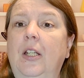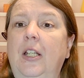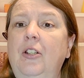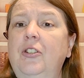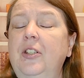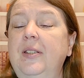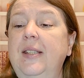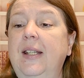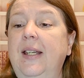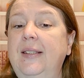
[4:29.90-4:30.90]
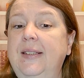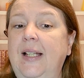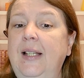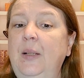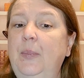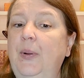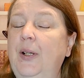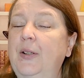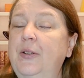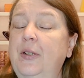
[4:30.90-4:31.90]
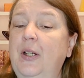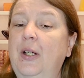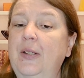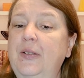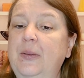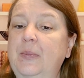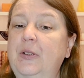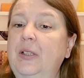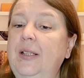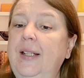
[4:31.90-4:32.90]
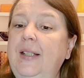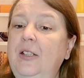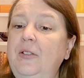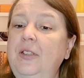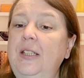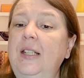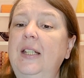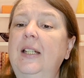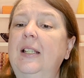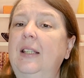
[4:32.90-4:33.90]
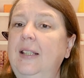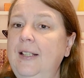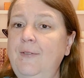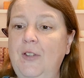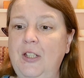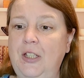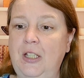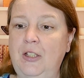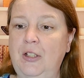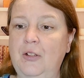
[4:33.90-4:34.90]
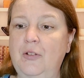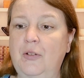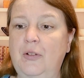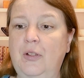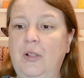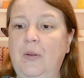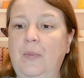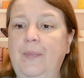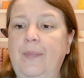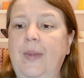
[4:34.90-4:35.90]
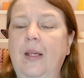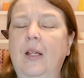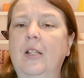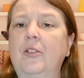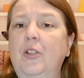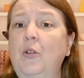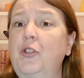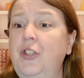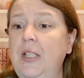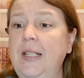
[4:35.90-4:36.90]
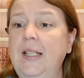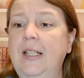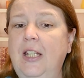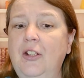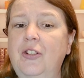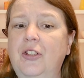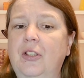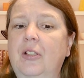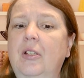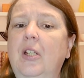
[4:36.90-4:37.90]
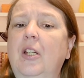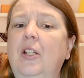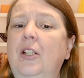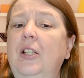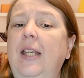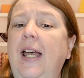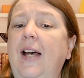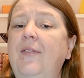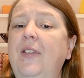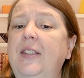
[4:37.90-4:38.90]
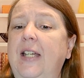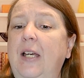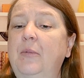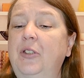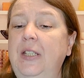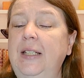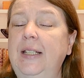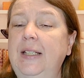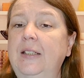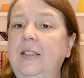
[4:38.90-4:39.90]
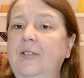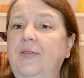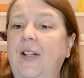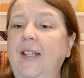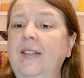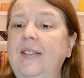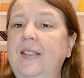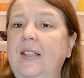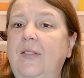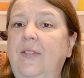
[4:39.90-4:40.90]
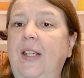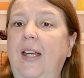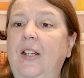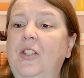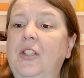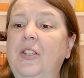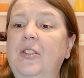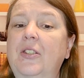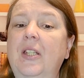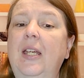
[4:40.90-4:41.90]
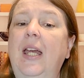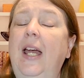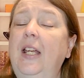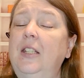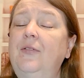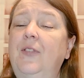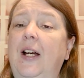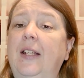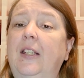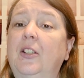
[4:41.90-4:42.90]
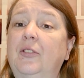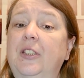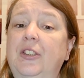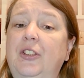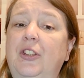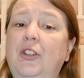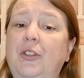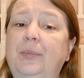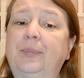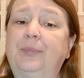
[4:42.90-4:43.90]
Kirsha said a silent prayer to the awesome to let Kilty live the 10 years or so, so she, Kirsha, could have the time she needed to find the city of the ancients and to find Kilty's cure.